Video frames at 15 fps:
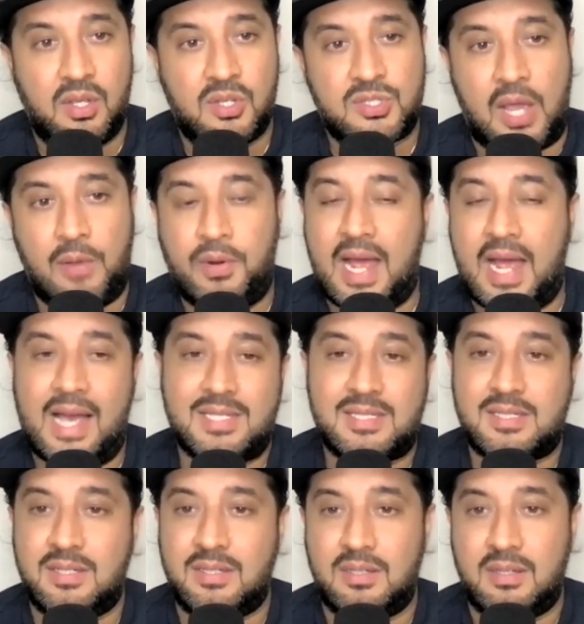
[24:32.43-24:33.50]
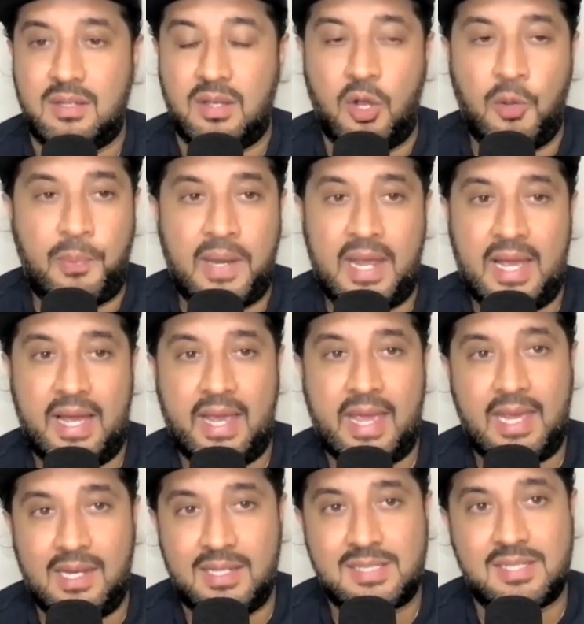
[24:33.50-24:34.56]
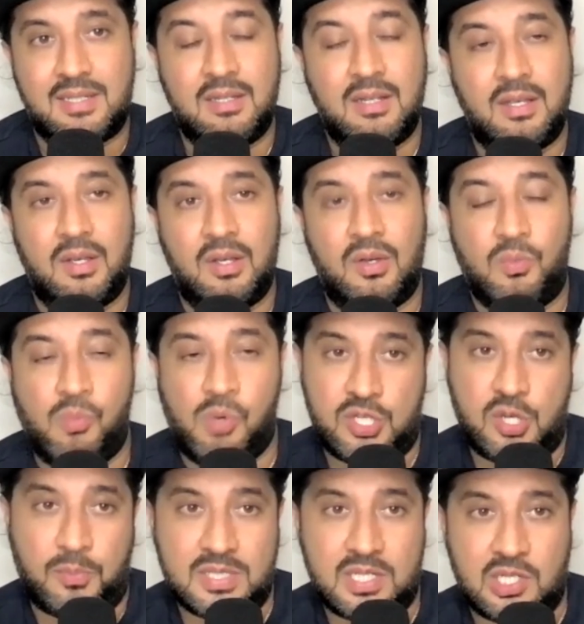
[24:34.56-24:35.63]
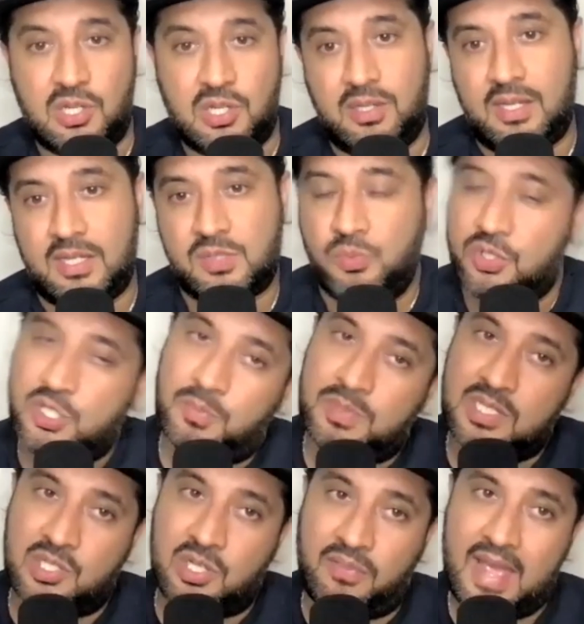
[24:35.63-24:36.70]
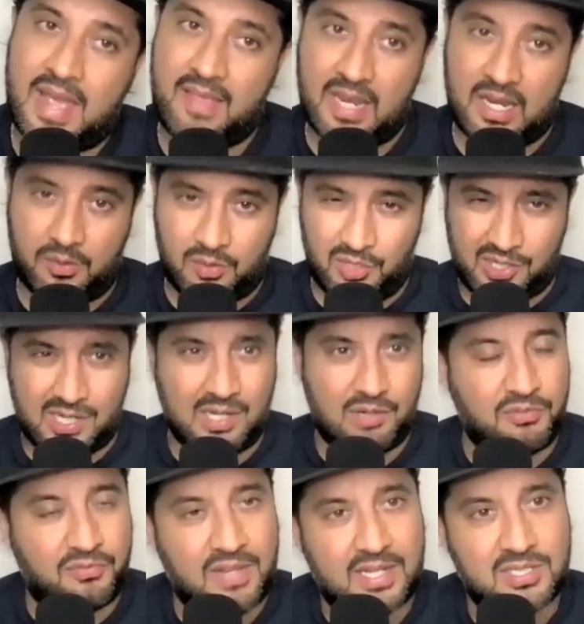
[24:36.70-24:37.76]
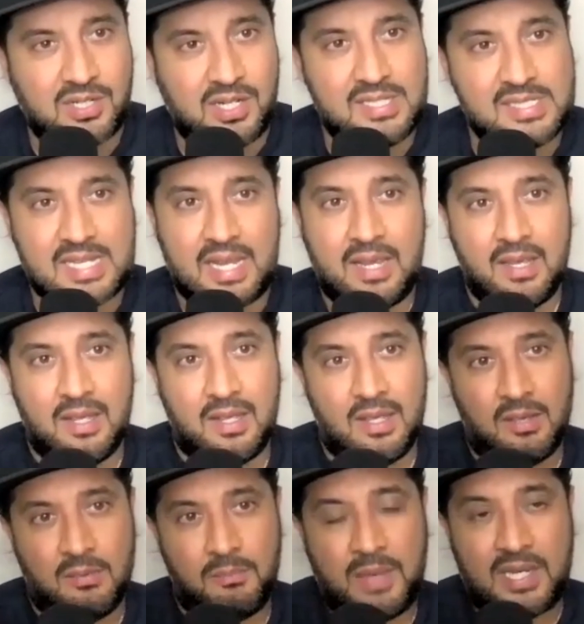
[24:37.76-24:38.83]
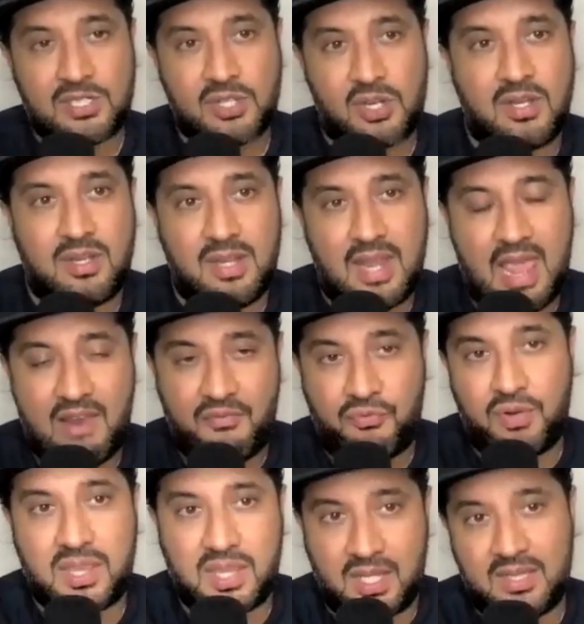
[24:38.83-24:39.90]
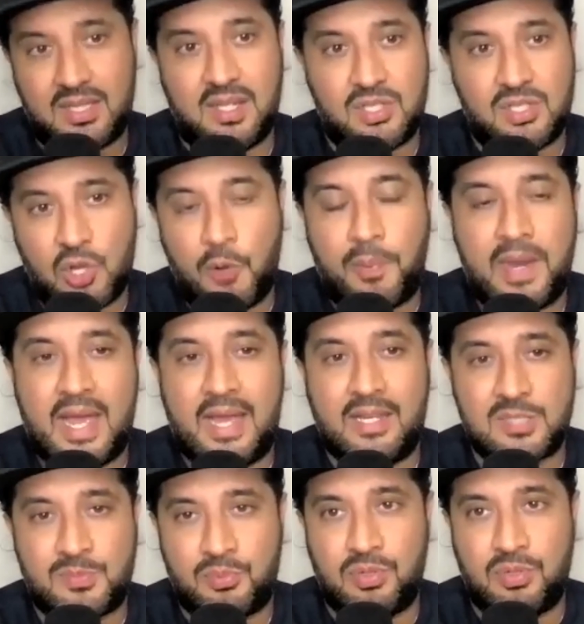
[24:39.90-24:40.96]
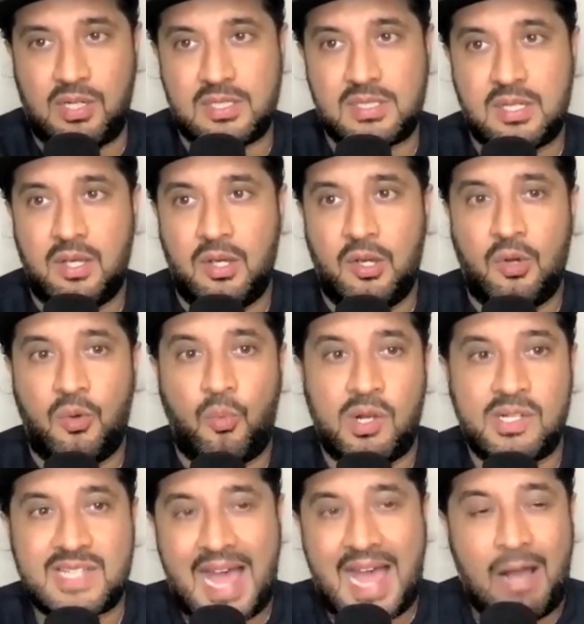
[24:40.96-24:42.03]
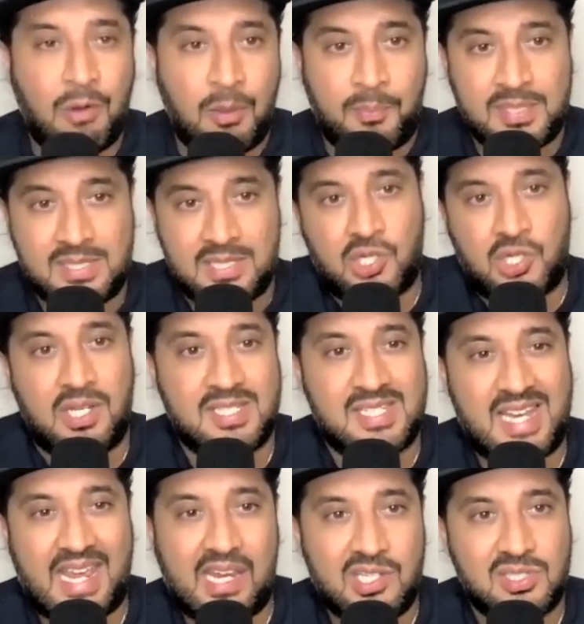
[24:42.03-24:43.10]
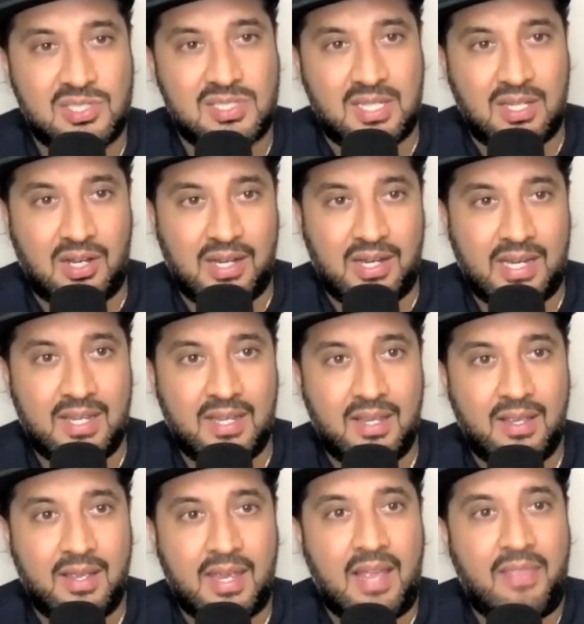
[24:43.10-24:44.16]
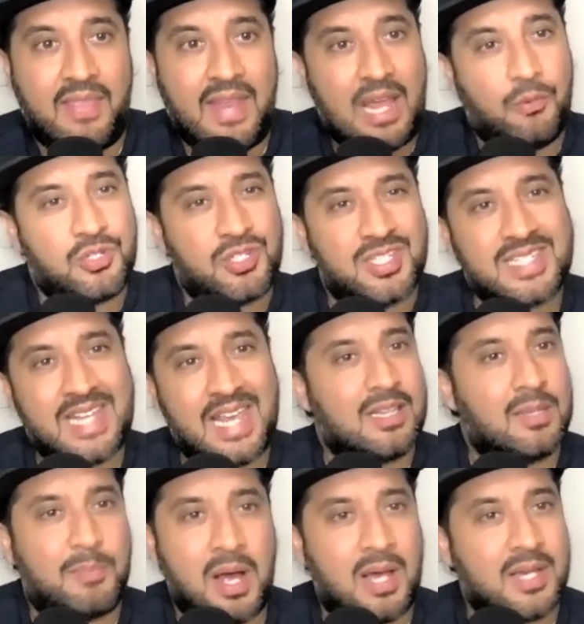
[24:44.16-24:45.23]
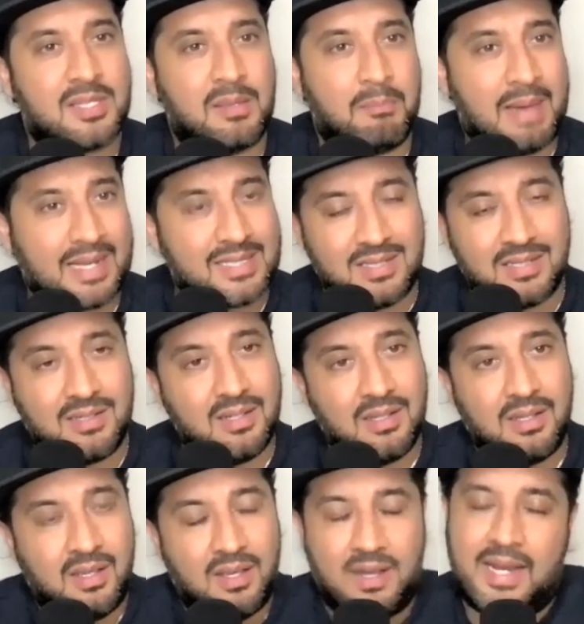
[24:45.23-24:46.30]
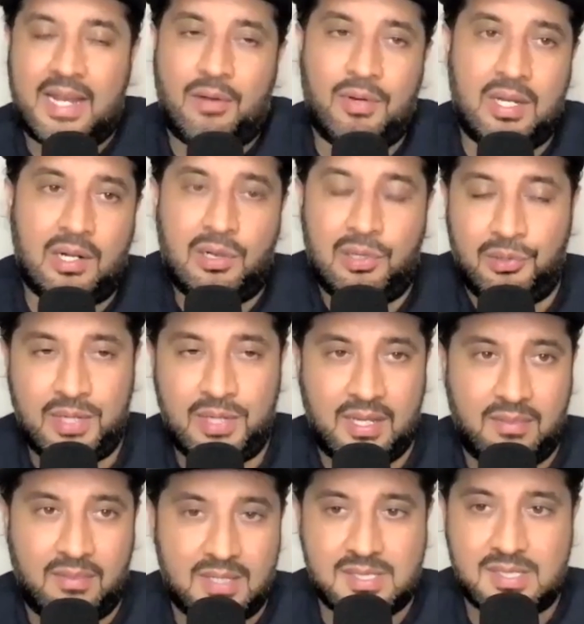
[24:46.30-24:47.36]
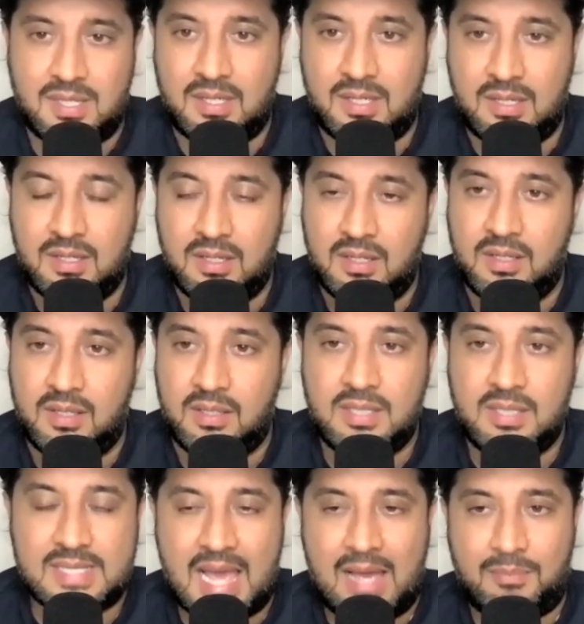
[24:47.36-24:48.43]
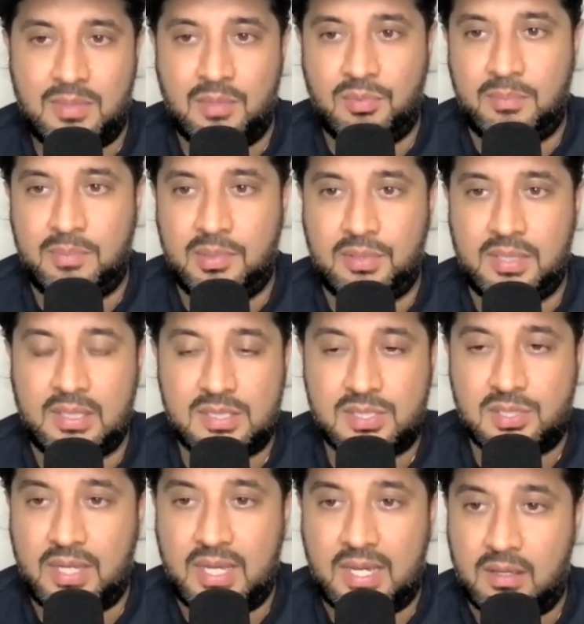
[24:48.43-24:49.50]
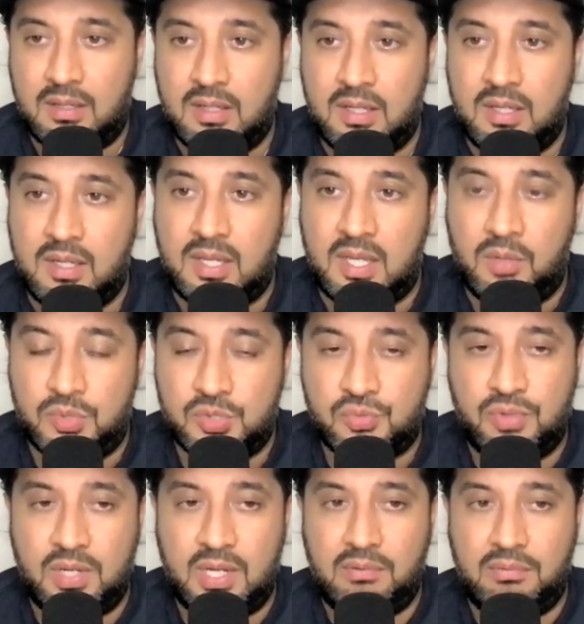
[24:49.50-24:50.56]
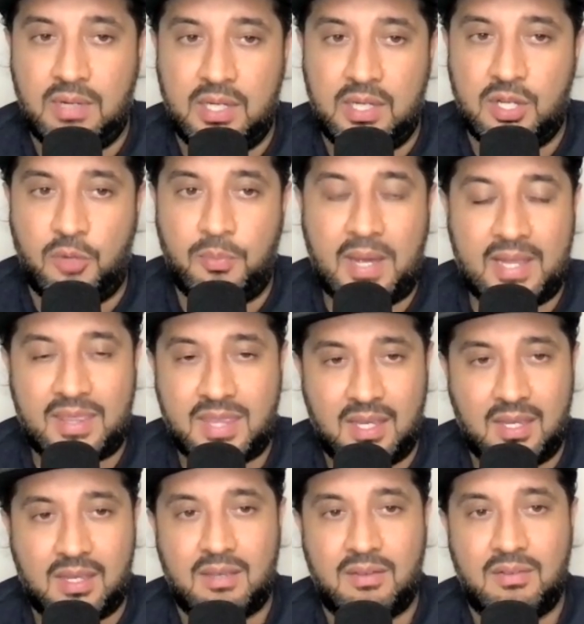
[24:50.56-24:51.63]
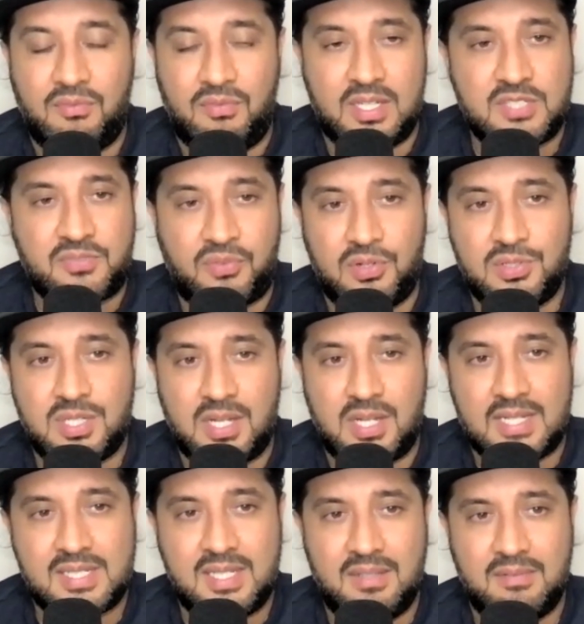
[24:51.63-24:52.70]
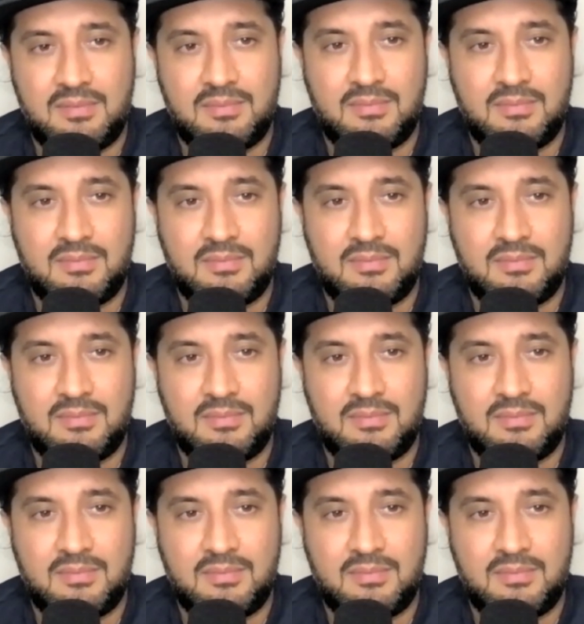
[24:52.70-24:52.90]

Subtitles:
So I would ask OpenAI, hey, listen, what's your position on this? What's your position on that? And then I would look at it, reflect on it and say, based on everything that OpenAI has brought us, what's our position as an agency on it? And then I would just take the parts that mattered and I would include it in this app that we're building. So yeah, it was really, really dope. I think Vic's frozen, has he?